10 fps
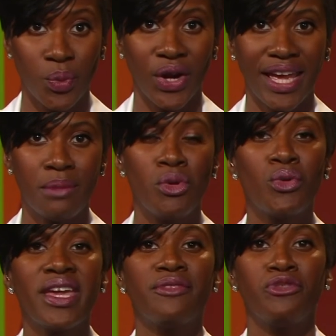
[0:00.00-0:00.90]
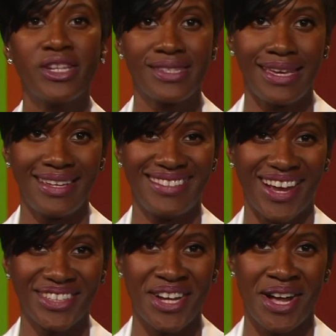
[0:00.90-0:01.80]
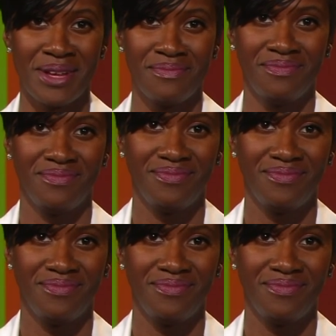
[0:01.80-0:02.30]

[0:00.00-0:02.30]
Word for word: work at maria friske dot com.